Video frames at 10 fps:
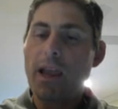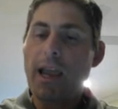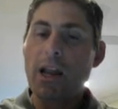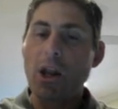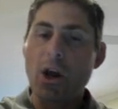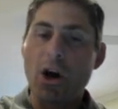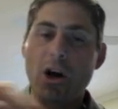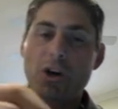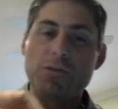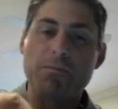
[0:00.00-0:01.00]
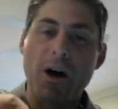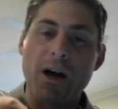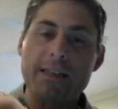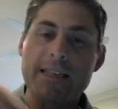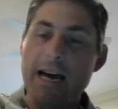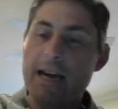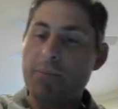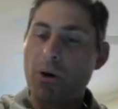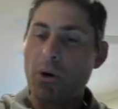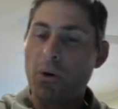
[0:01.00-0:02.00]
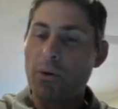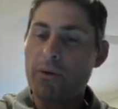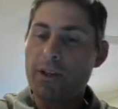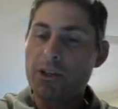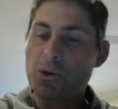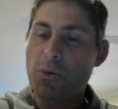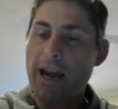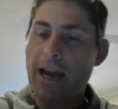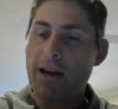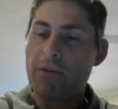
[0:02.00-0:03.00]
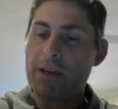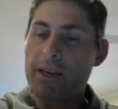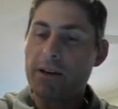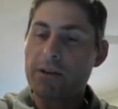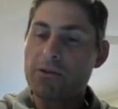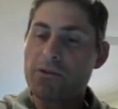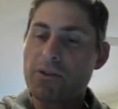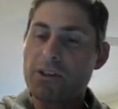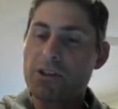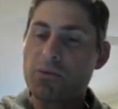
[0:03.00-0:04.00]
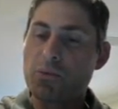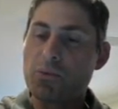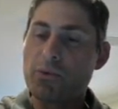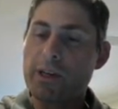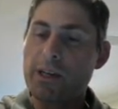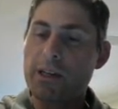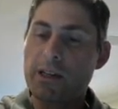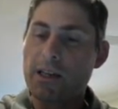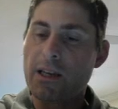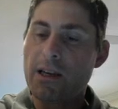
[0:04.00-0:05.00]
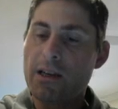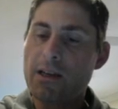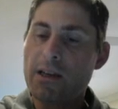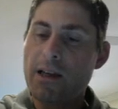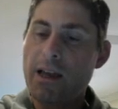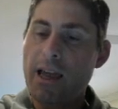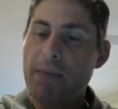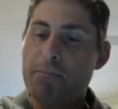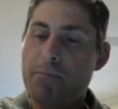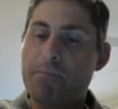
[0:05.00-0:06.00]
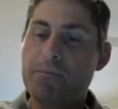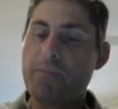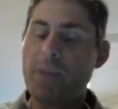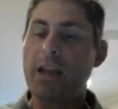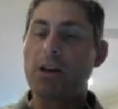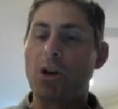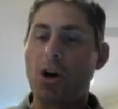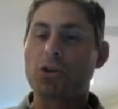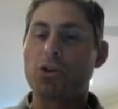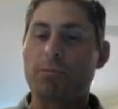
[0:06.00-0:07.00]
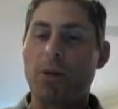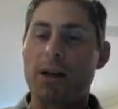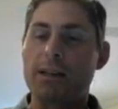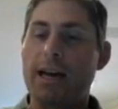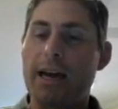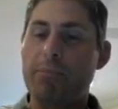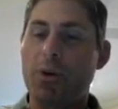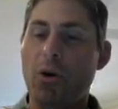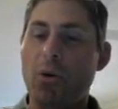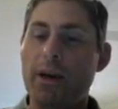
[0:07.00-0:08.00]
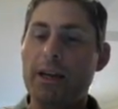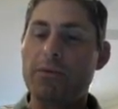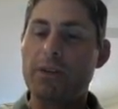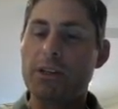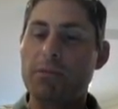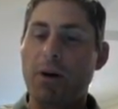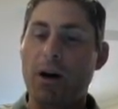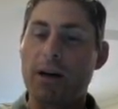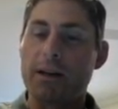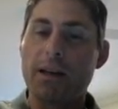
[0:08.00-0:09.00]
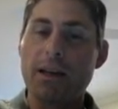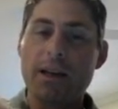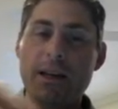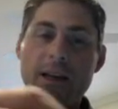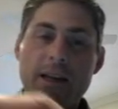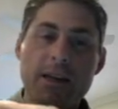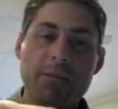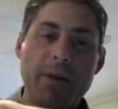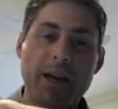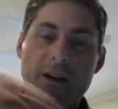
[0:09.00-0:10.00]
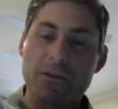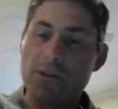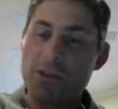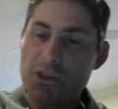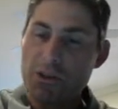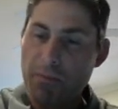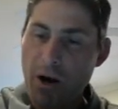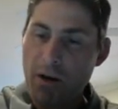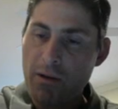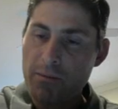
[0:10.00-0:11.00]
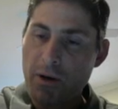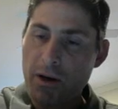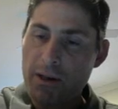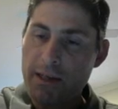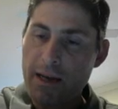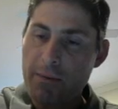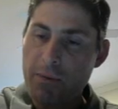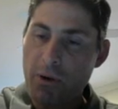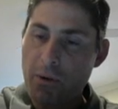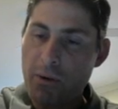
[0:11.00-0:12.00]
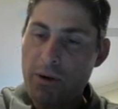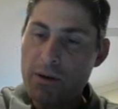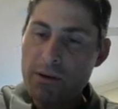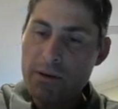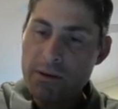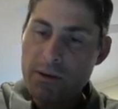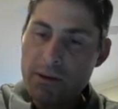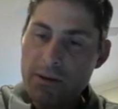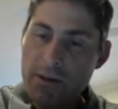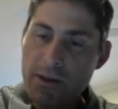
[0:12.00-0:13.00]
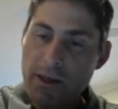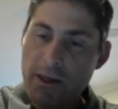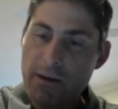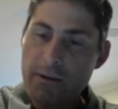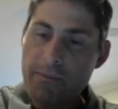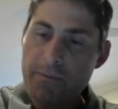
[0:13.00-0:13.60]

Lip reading: a large bond dipole that you have here. So this is really a larger bond dipole in this bond compared to the smaller bond dipole here.